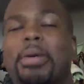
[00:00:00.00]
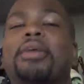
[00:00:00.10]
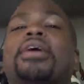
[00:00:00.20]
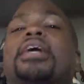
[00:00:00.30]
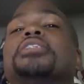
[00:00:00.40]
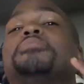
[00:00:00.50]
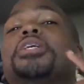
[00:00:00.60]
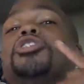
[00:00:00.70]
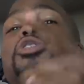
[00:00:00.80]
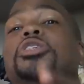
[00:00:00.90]
my reaction,
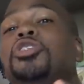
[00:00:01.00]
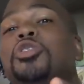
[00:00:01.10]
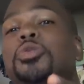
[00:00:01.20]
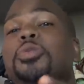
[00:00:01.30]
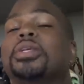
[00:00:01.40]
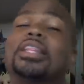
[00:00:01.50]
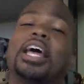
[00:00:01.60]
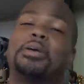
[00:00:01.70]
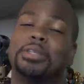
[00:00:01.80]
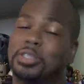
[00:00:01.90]
make sure you hit the
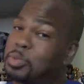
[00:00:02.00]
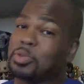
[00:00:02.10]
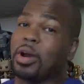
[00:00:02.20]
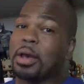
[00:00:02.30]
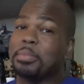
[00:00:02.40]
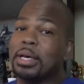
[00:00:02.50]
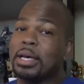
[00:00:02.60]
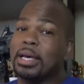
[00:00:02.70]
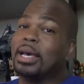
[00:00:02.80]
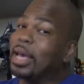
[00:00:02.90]
like button, subscribe,
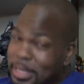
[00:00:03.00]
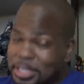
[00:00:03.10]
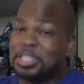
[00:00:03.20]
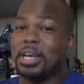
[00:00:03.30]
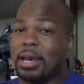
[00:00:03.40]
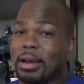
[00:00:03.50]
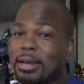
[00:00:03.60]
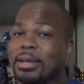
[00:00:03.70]
and share.